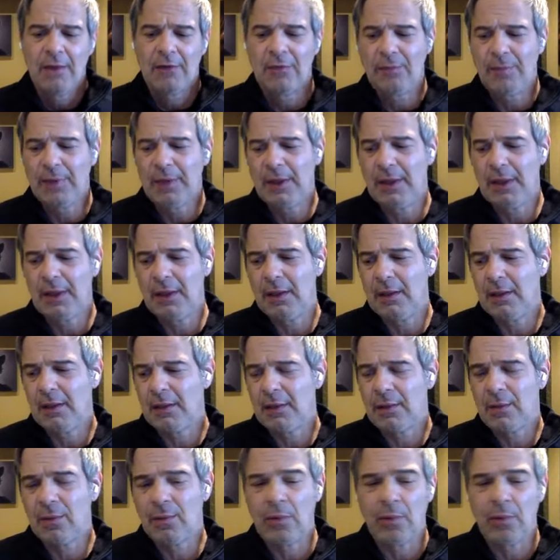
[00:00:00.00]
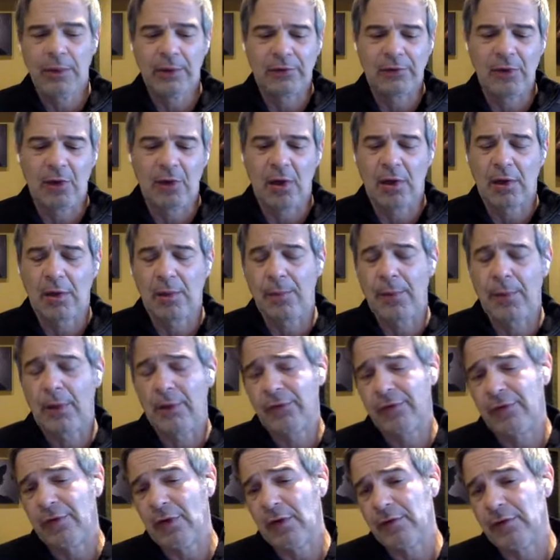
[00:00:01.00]
To me, when we talk
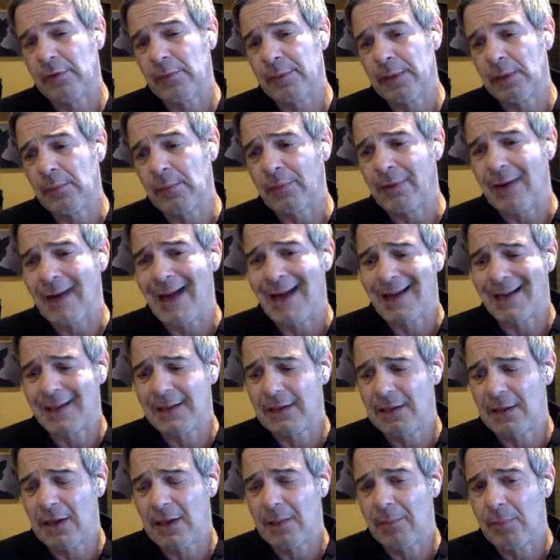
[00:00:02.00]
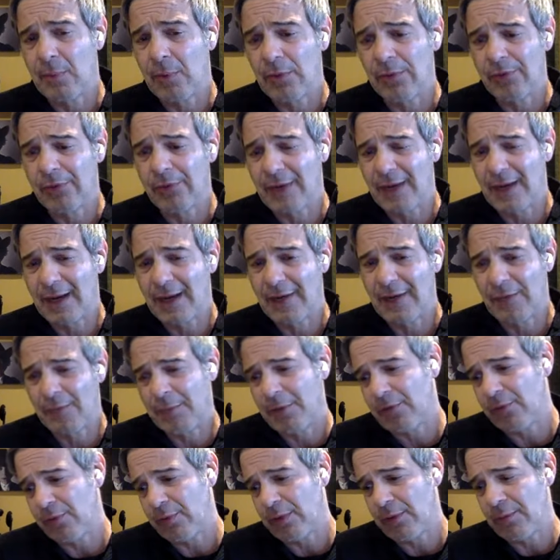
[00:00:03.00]
about silver being bracketed on both sides
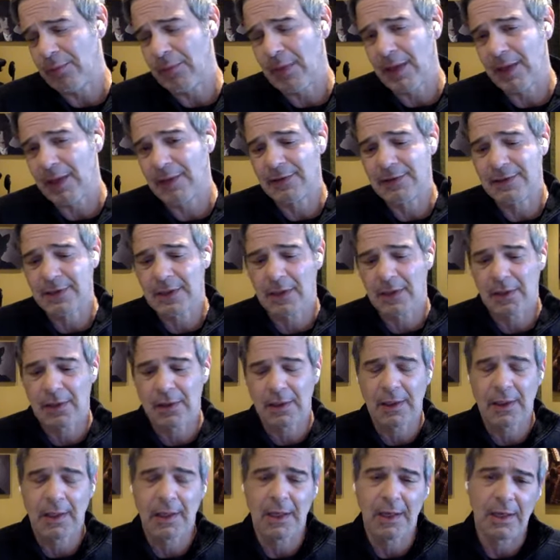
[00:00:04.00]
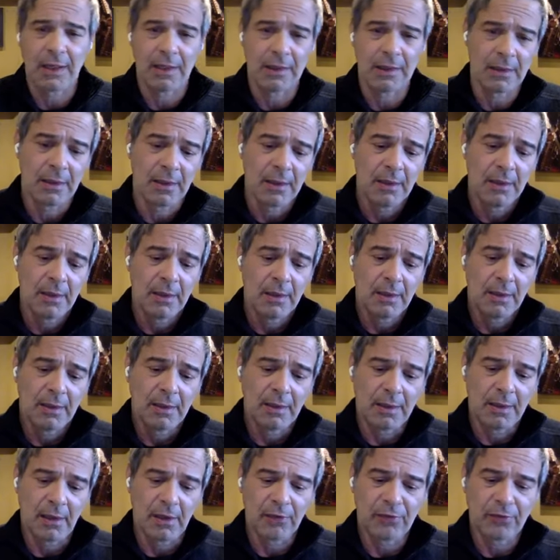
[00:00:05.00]
between monetary and
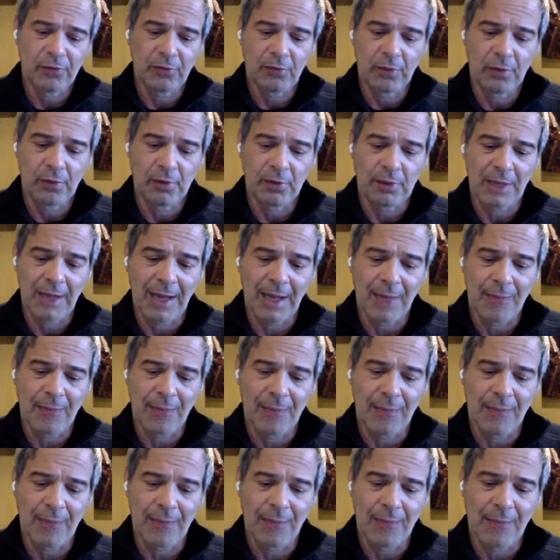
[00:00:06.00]
industrial, copper